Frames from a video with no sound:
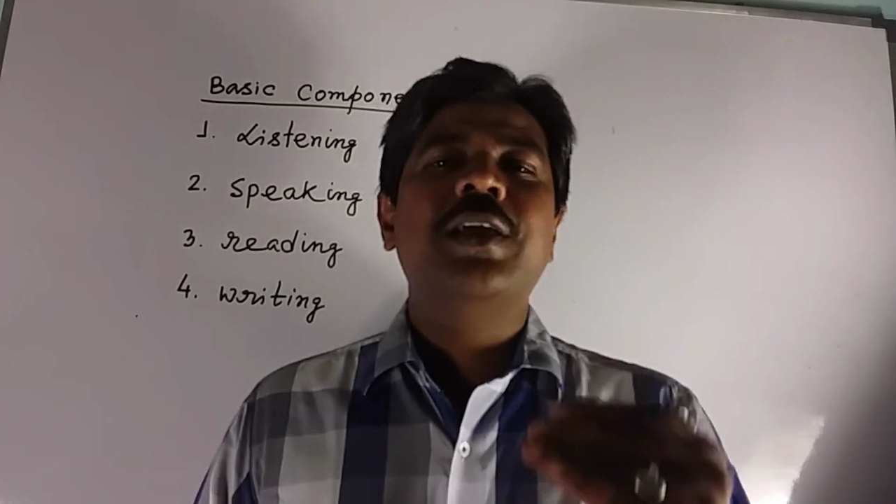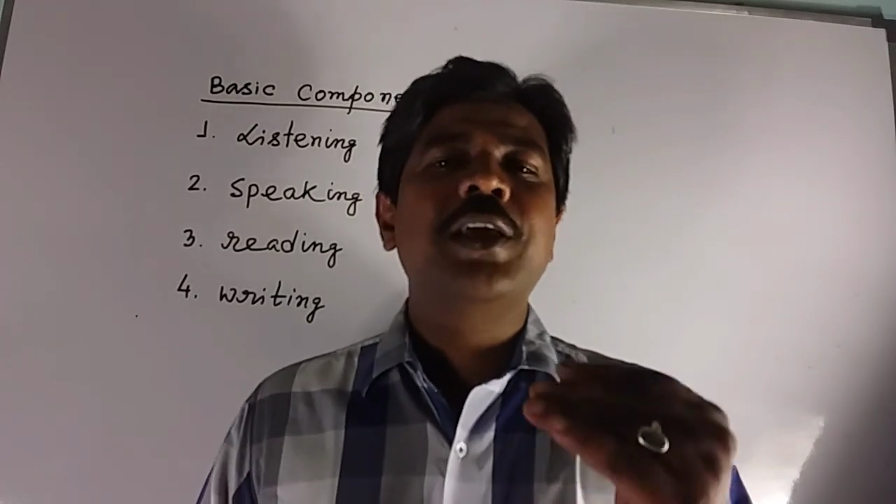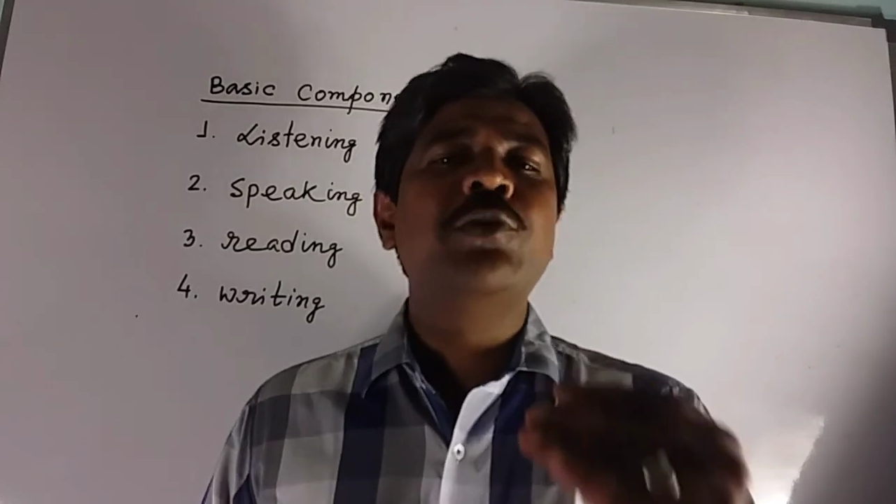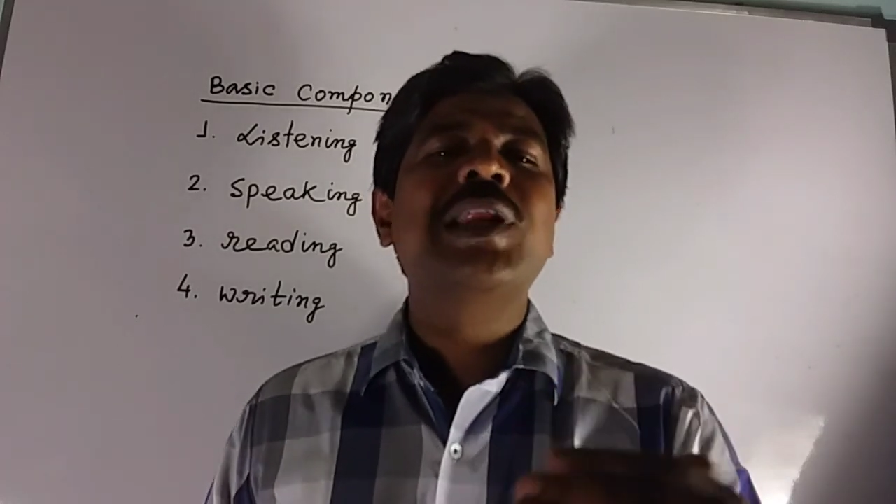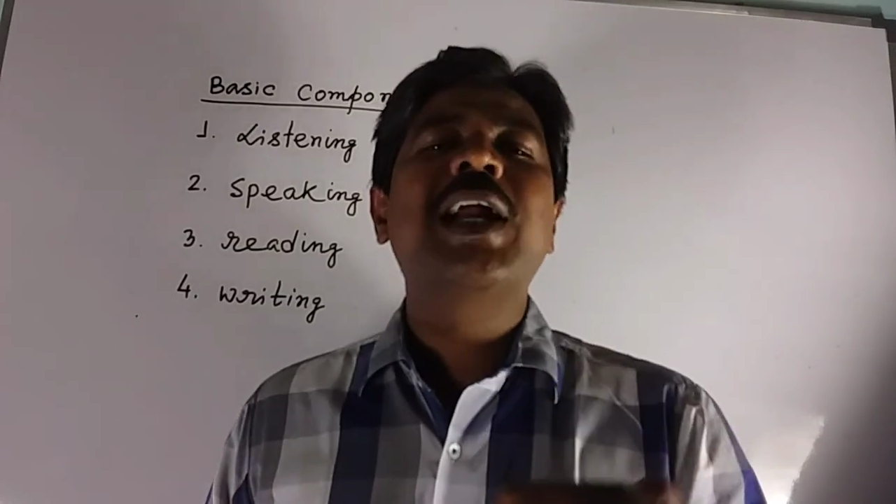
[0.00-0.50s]

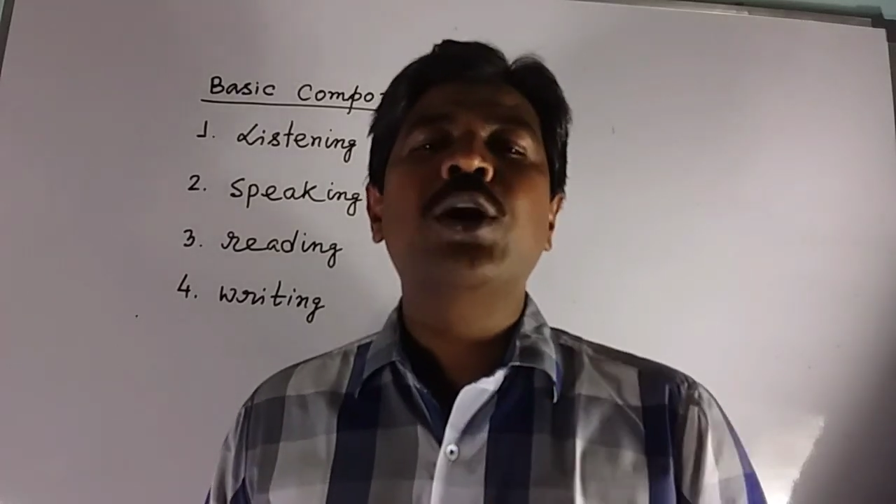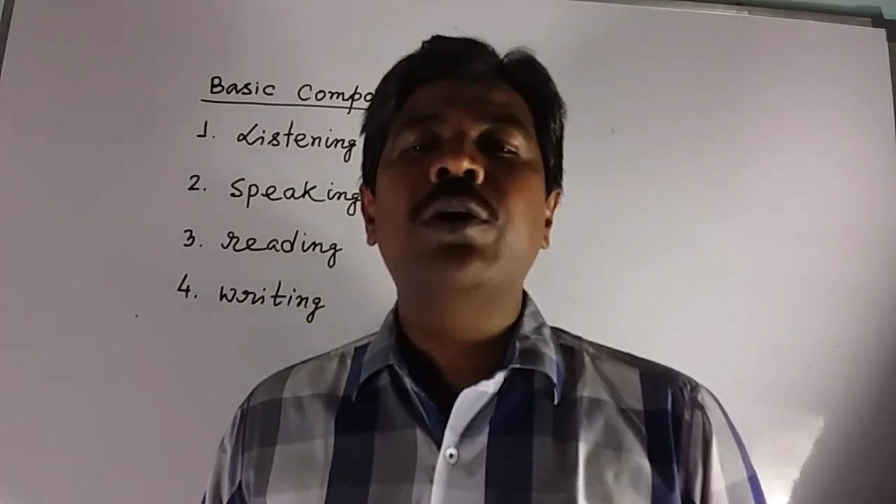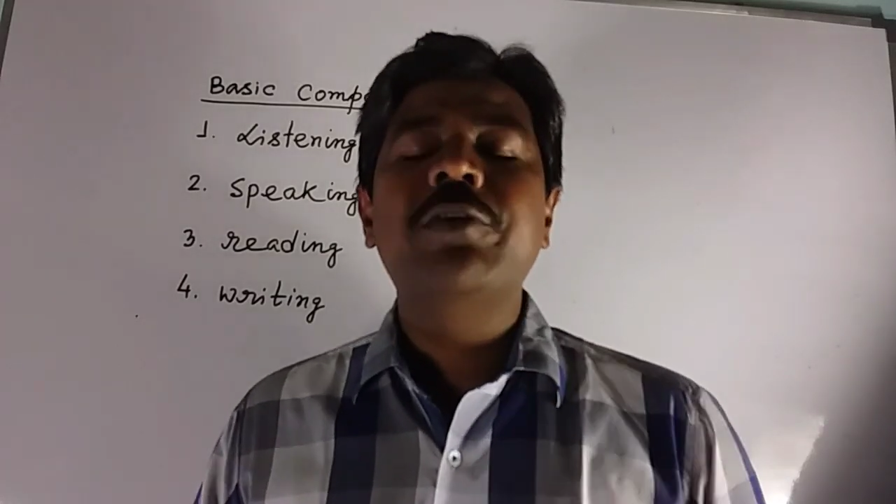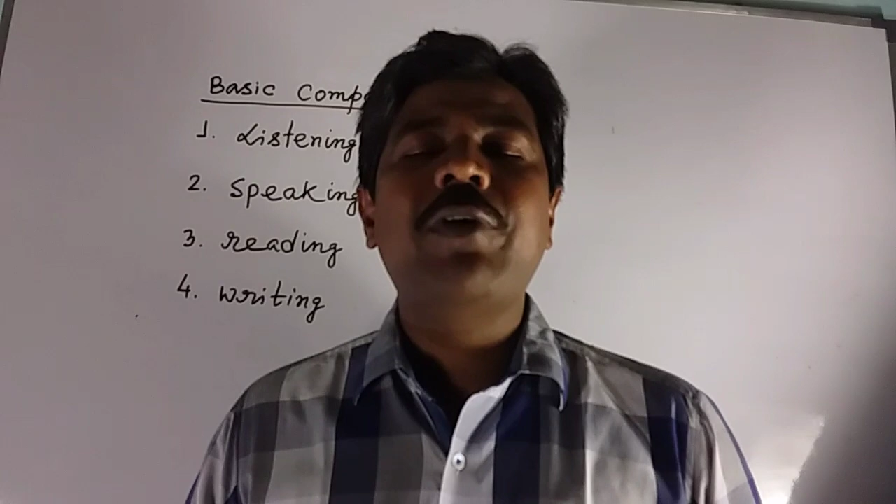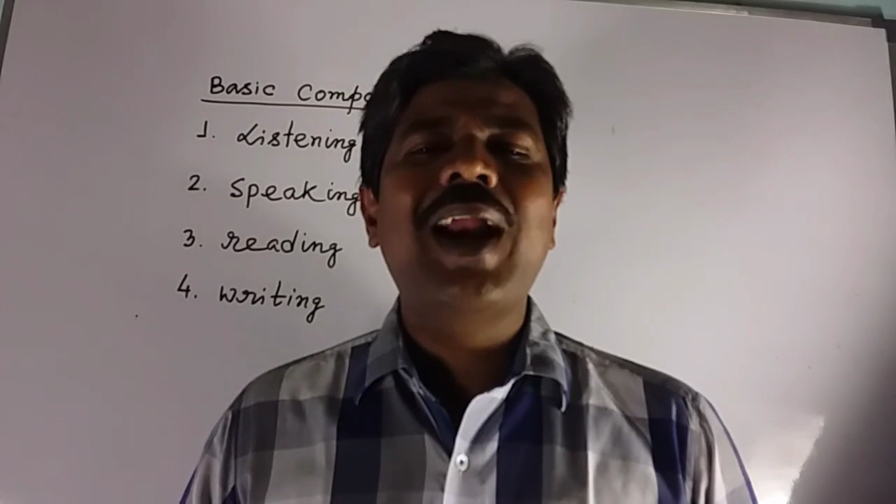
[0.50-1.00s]
you will get
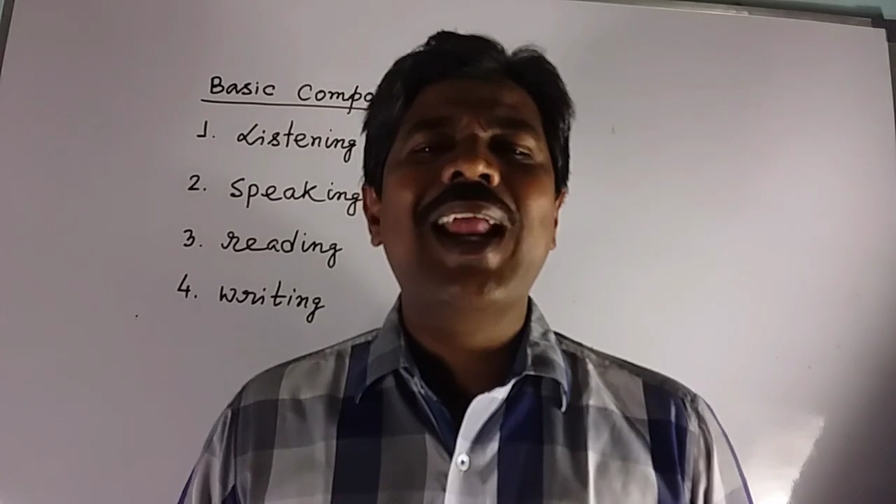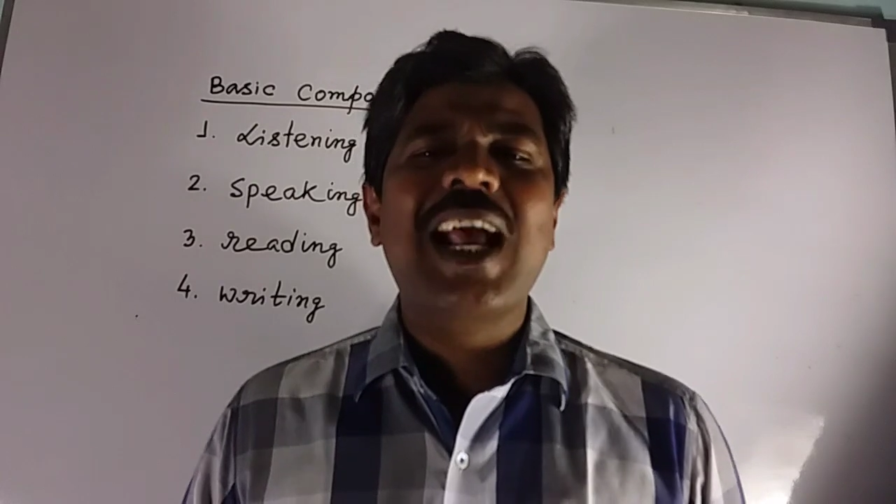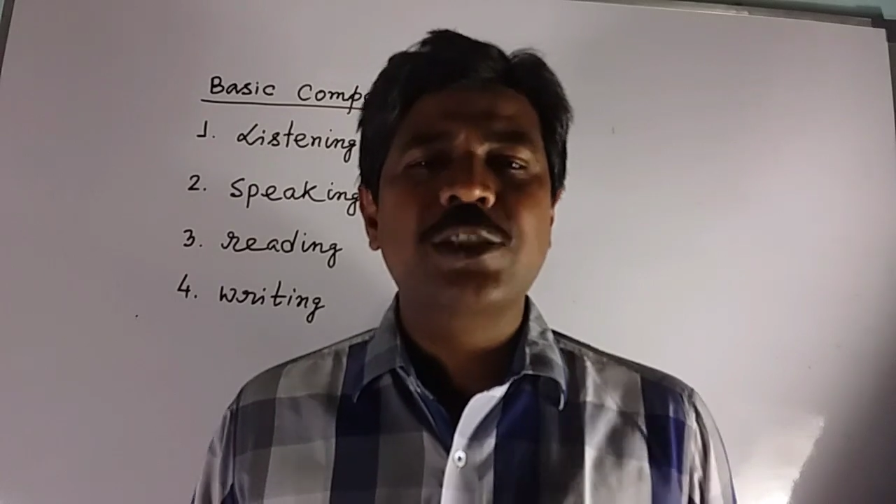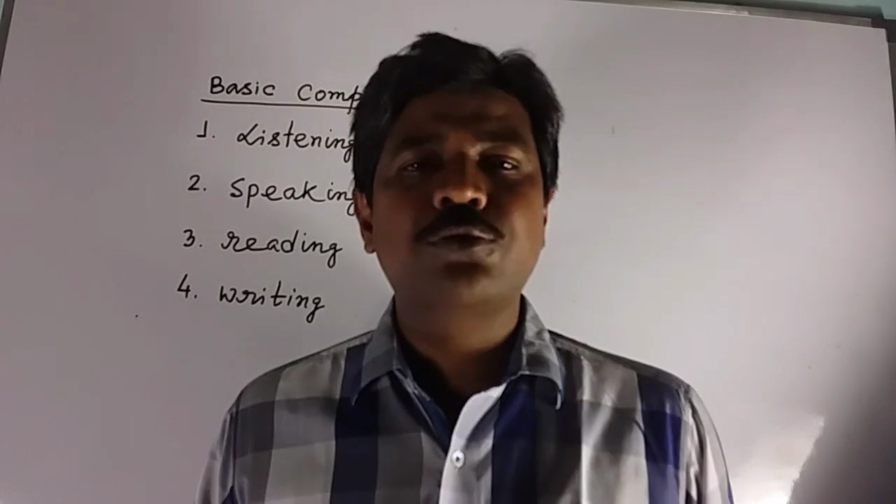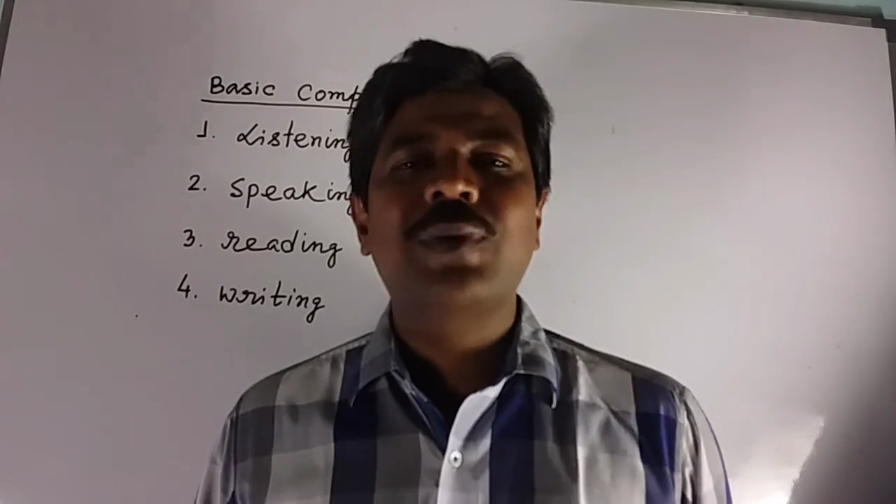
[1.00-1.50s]
notified
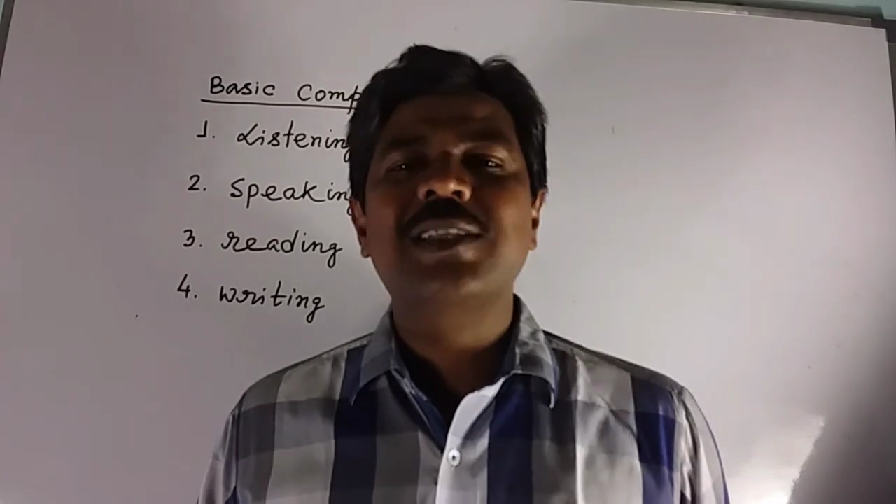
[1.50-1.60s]
as soon